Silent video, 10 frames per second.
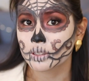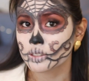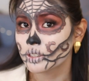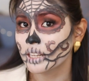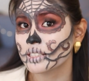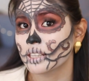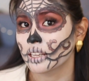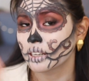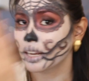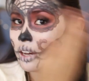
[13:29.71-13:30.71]
so that's it.
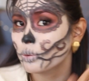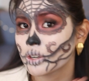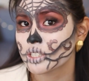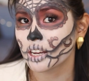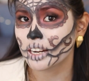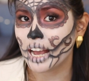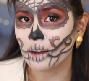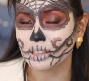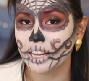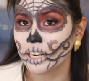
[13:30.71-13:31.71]
Now we're done
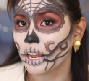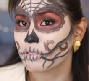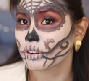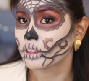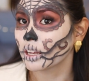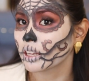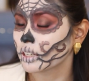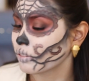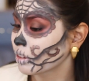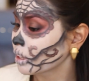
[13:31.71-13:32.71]
outlining everything, and
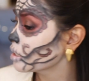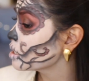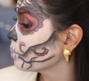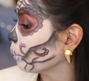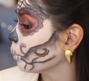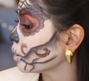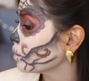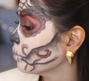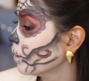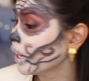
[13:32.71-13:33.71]
everything is a bit more
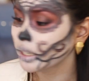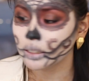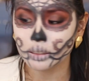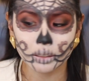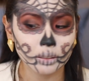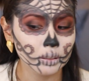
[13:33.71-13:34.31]
defined.